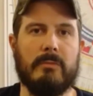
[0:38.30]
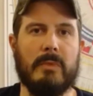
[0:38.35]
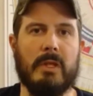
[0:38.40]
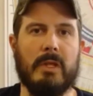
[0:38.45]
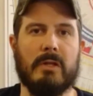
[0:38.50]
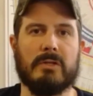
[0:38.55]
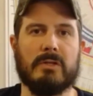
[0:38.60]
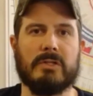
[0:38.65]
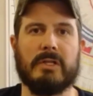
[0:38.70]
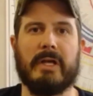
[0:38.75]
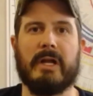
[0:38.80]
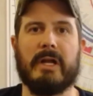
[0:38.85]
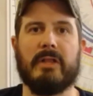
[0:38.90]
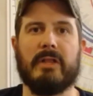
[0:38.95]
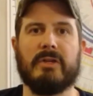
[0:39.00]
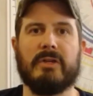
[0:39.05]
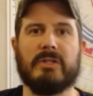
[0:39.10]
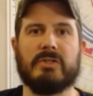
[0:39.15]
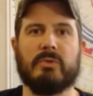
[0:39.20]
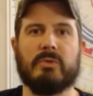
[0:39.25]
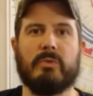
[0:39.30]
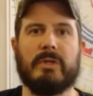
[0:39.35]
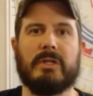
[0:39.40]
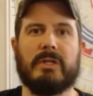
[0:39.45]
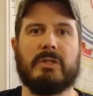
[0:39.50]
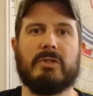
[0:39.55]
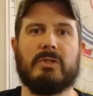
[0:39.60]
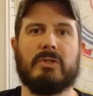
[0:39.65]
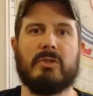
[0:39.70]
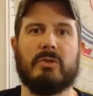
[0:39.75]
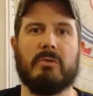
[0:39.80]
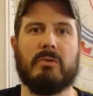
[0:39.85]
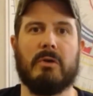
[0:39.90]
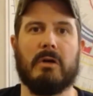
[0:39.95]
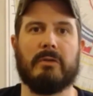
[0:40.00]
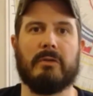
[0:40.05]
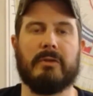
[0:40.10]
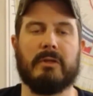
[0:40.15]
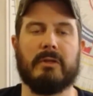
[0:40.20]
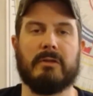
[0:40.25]
There's a lot of things that we can do
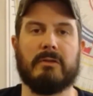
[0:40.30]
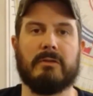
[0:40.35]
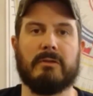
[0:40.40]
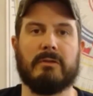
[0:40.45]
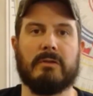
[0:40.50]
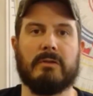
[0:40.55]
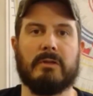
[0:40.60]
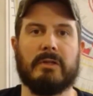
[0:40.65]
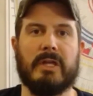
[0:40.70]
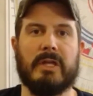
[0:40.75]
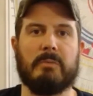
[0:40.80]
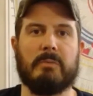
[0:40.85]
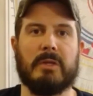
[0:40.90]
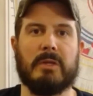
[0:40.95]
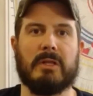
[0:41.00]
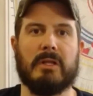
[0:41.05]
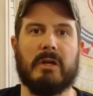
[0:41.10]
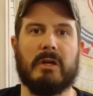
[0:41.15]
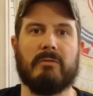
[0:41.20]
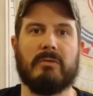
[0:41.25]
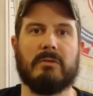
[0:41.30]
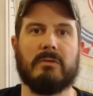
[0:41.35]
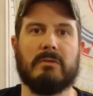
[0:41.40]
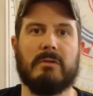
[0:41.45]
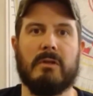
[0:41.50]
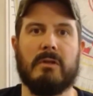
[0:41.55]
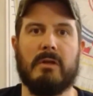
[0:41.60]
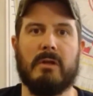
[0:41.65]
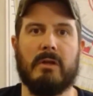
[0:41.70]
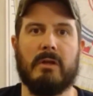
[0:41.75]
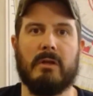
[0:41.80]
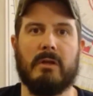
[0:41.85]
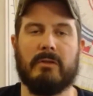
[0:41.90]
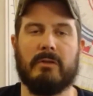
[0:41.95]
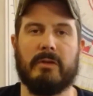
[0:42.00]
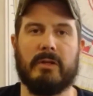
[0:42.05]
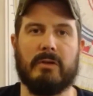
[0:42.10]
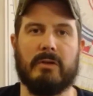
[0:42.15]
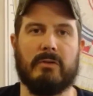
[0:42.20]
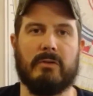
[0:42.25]
on the layman level
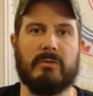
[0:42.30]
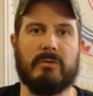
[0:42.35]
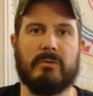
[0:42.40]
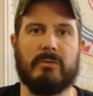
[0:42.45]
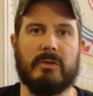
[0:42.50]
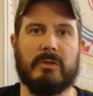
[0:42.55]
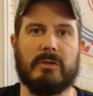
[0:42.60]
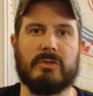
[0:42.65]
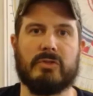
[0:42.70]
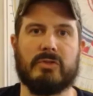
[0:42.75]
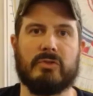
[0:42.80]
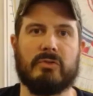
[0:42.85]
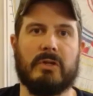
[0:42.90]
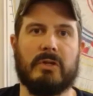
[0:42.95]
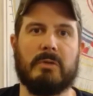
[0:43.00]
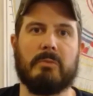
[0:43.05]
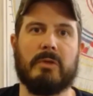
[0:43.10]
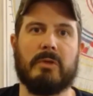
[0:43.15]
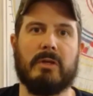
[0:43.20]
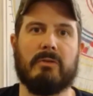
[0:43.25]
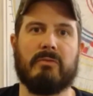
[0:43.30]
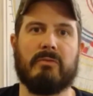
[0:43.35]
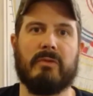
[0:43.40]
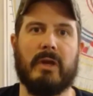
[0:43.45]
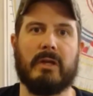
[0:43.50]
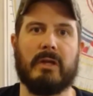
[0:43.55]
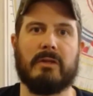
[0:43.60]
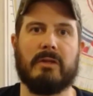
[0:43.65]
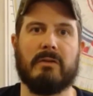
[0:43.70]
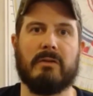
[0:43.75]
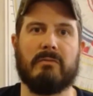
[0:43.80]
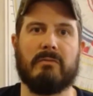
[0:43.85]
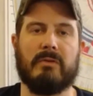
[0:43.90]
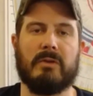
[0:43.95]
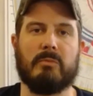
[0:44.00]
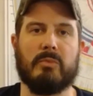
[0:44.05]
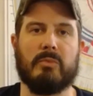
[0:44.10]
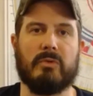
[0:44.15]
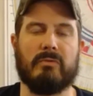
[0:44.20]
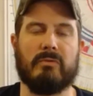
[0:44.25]
that are extremely effective
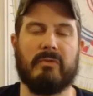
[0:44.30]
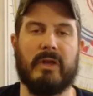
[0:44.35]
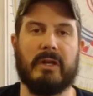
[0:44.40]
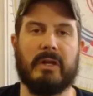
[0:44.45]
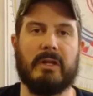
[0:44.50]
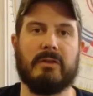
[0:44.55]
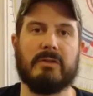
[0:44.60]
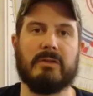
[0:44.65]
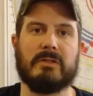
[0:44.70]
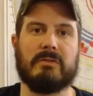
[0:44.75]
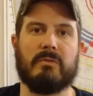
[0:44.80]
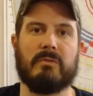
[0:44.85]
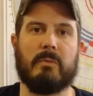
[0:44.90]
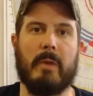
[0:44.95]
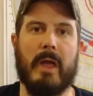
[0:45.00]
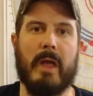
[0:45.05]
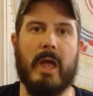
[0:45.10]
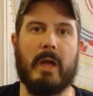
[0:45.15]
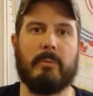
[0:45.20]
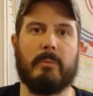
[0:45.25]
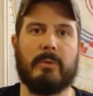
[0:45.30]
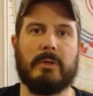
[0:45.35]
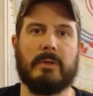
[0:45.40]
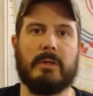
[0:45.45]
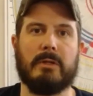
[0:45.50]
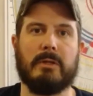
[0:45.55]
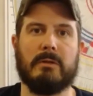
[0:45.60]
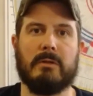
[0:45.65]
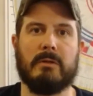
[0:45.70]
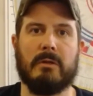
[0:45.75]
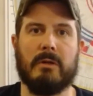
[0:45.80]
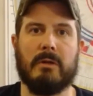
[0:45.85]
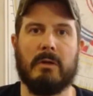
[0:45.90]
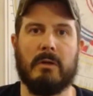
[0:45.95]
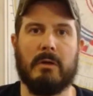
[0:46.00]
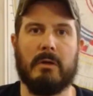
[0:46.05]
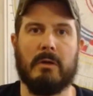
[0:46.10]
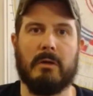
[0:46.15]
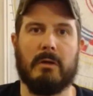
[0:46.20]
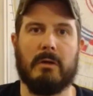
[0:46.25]
in preventing this from happening.
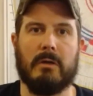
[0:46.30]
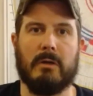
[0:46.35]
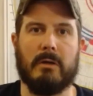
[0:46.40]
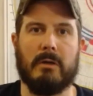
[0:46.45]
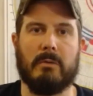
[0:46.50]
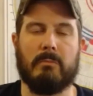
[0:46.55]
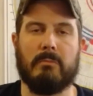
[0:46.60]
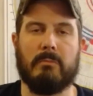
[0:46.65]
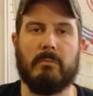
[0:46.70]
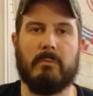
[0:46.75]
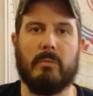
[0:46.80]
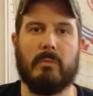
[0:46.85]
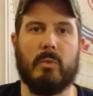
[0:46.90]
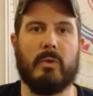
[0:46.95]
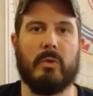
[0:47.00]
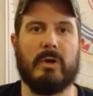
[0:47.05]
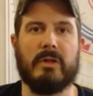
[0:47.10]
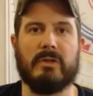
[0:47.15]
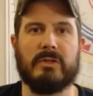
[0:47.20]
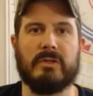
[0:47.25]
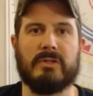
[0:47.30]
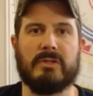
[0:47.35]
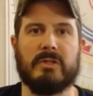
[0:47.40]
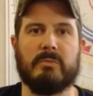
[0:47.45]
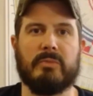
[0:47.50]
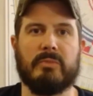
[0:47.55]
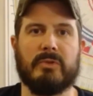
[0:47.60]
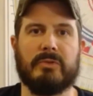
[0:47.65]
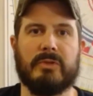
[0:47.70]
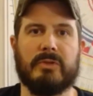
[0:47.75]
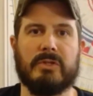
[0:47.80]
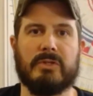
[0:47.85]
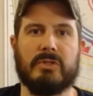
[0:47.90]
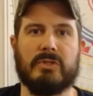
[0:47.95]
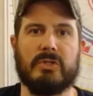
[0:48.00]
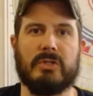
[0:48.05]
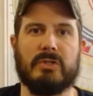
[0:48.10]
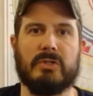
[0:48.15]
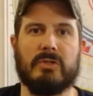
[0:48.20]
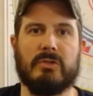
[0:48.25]
One of the simple things you
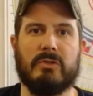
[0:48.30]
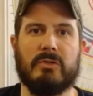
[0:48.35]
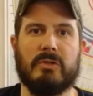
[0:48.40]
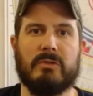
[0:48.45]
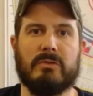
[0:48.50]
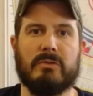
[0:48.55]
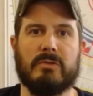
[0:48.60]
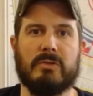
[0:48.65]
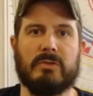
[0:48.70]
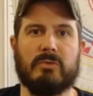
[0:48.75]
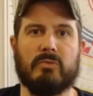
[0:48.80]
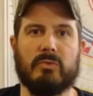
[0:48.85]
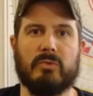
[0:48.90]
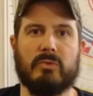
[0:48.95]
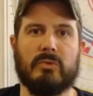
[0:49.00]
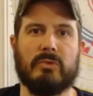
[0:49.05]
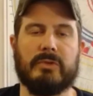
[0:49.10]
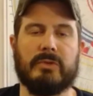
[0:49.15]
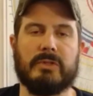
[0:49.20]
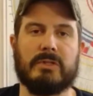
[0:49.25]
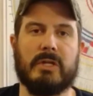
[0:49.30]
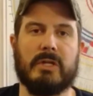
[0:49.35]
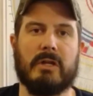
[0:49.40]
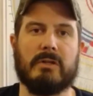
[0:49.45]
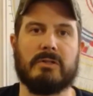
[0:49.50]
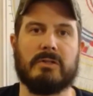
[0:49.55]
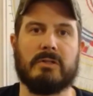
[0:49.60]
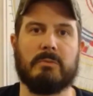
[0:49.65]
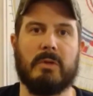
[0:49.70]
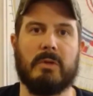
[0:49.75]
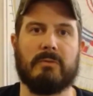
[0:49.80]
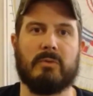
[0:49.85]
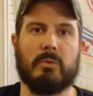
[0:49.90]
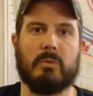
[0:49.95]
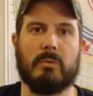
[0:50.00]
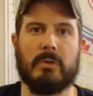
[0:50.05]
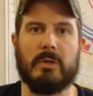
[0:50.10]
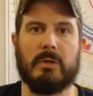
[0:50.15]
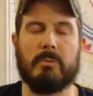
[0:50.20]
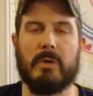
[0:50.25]
can do to rule this out as something you have to
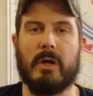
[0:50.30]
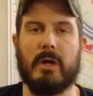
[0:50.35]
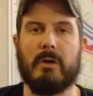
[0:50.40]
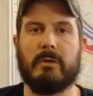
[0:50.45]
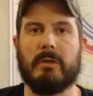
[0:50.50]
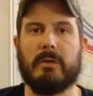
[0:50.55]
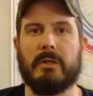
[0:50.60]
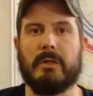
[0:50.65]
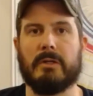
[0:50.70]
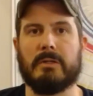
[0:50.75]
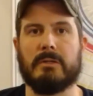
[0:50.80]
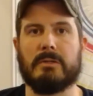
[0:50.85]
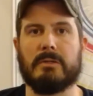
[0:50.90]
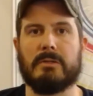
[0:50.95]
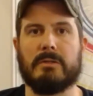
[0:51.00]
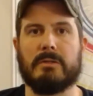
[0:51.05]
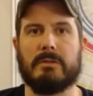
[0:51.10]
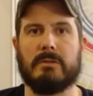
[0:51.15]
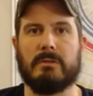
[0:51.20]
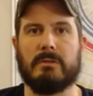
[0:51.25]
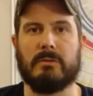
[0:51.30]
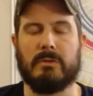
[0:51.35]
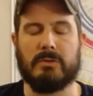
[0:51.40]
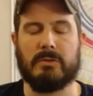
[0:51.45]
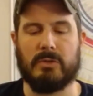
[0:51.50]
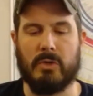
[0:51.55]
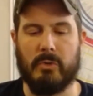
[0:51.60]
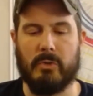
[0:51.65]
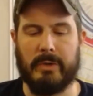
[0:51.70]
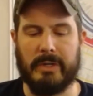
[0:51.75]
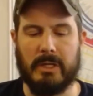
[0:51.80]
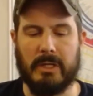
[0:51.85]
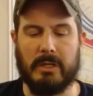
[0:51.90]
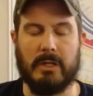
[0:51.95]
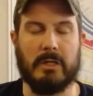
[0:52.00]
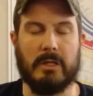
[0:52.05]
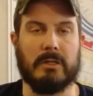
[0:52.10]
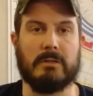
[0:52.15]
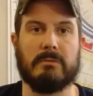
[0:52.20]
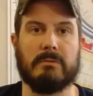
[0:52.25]
worry about is going in
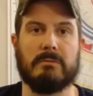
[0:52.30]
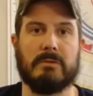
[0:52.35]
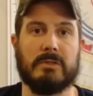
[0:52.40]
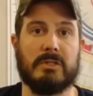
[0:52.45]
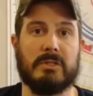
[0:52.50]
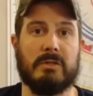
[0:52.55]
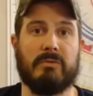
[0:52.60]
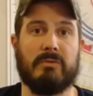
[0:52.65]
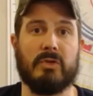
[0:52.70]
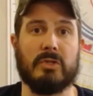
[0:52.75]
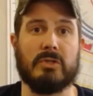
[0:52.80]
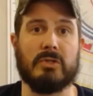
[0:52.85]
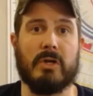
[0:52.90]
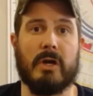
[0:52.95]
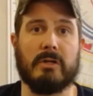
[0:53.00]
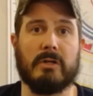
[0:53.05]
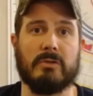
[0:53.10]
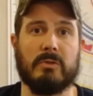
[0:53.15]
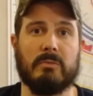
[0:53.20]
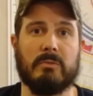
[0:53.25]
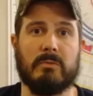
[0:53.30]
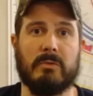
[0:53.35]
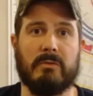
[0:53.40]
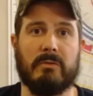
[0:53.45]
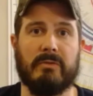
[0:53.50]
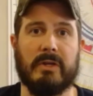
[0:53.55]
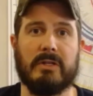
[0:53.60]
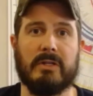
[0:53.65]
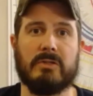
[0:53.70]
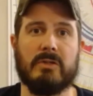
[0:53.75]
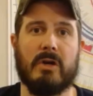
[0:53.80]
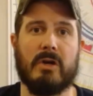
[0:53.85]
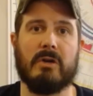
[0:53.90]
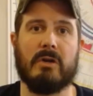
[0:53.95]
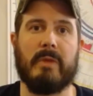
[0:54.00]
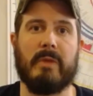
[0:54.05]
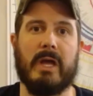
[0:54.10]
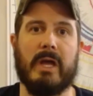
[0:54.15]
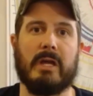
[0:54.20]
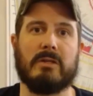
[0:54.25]
and see if you can talk to them. If they can
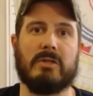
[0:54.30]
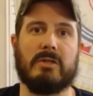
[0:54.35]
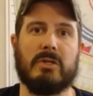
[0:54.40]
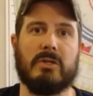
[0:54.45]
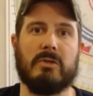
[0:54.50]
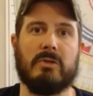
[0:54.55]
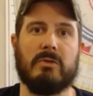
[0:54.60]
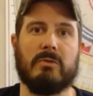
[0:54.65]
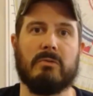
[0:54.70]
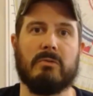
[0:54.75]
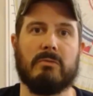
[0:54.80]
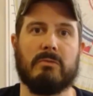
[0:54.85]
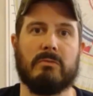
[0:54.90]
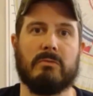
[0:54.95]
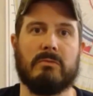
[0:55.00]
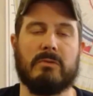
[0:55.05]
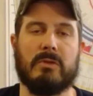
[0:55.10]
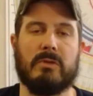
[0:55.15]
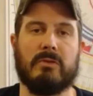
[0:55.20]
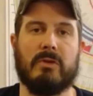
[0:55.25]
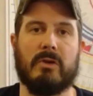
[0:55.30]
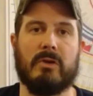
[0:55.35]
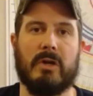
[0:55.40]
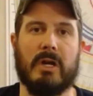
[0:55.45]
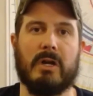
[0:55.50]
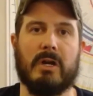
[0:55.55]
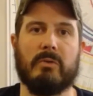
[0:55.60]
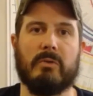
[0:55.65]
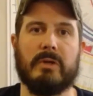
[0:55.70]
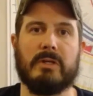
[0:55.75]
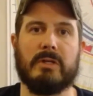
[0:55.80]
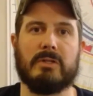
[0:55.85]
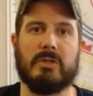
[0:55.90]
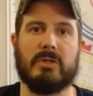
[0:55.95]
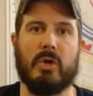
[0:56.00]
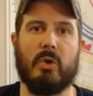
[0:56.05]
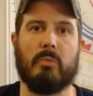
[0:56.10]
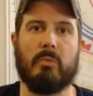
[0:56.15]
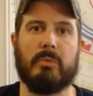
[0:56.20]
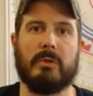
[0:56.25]
talk back to you, then their airway is
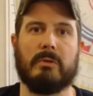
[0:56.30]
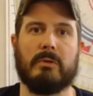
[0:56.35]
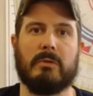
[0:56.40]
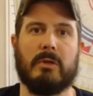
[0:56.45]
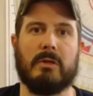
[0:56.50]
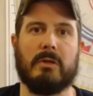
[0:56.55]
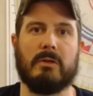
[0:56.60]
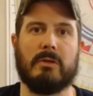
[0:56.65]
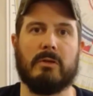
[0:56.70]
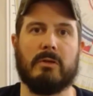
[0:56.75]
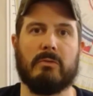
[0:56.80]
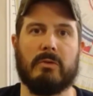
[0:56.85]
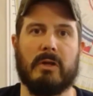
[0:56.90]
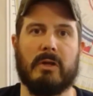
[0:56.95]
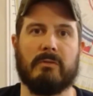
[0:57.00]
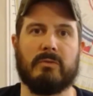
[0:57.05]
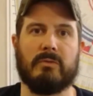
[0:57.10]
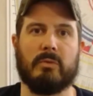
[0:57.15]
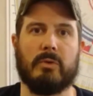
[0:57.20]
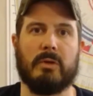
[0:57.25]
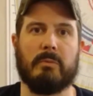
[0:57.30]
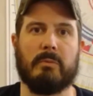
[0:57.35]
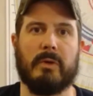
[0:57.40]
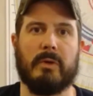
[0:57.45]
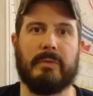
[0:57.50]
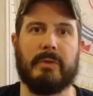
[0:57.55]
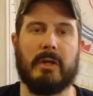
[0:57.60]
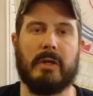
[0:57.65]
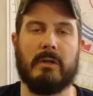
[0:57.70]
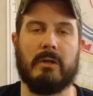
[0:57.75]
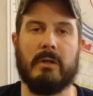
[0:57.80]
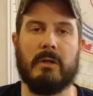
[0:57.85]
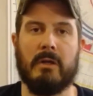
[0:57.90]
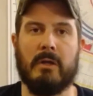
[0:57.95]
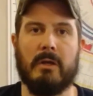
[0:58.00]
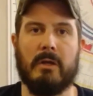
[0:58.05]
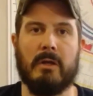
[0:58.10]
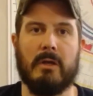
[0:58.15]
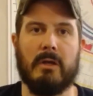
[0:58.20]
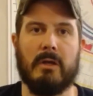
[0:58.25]
open and you don't have to worry about that.
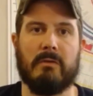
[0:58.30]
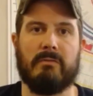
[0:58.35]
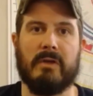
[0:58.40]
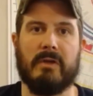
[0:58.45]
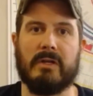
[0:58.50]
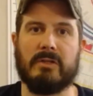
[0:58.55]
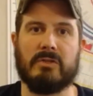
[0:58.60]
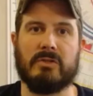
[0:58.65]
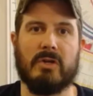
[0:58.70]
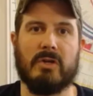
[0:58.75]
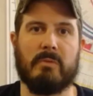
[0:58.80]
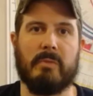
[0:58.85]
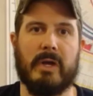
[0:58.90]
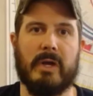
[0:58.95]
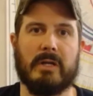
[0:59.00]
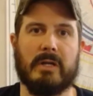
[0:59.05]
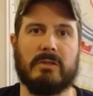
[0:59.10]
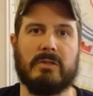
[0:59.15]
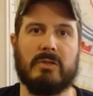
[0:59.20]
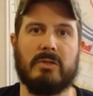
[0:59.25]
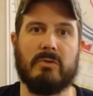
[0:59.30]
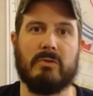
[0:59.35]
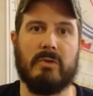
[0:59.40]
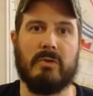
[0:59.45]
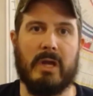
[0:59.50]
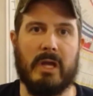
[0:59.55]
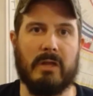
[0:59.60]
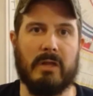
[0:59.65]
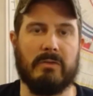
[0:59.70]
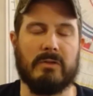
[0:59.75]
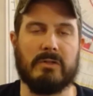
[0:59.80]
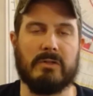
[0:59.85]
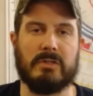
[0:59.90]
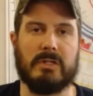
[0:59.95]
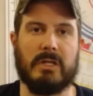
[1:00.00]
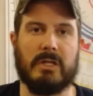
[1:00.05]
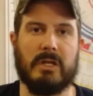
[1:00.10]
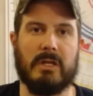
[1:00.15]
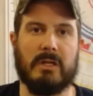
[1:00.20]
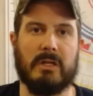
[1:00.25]
They can talk back to you and their
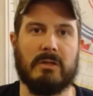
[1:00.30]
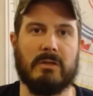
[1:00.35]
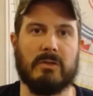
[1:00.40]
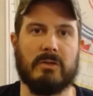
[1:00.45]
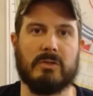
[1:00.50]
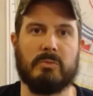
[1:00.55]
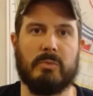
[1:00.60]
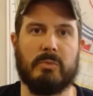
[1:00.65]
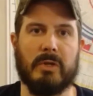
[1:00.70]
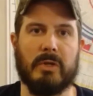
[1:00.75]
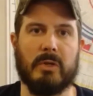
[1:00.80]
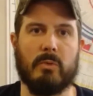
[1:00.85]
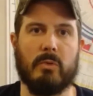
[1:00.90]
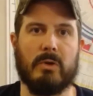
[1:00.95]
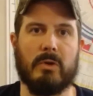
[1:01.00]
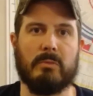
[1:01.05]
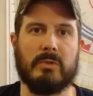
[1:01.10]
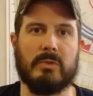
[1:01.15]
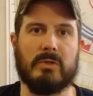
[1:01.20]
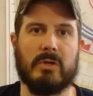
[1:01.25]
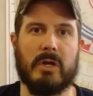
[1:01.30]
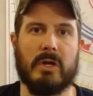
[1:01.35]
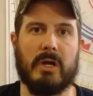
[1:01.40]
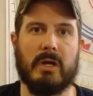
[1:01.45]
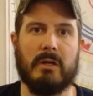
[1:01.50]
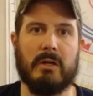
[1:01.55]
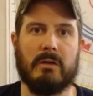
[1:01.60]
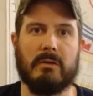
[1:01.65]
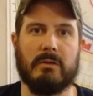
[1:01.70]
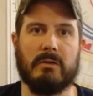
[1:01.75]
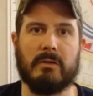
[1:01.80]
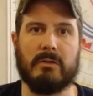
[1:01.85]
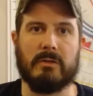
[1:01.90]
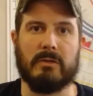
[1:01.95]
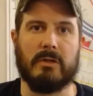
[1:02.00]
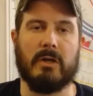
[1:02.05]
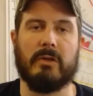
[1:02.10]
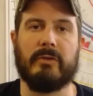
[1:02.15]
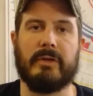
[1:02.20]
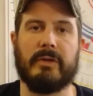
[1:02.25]
skin looks pink, warm, and dry, like the
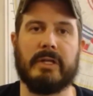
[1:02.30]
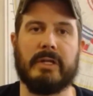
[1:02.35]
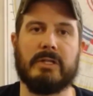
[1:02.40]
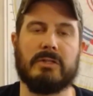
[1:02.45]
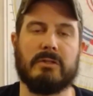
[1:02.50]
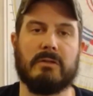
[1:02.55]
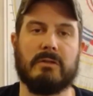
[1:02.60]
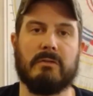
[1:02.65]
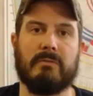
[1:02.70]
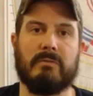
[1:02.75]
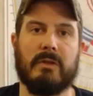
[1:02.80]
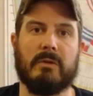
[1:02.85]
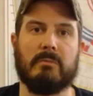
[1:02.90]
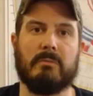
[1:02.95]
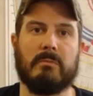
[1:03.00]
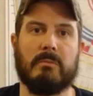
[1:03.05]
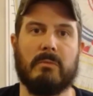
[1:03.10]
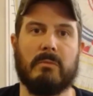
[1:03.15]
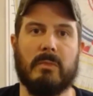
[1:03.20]
coloration of them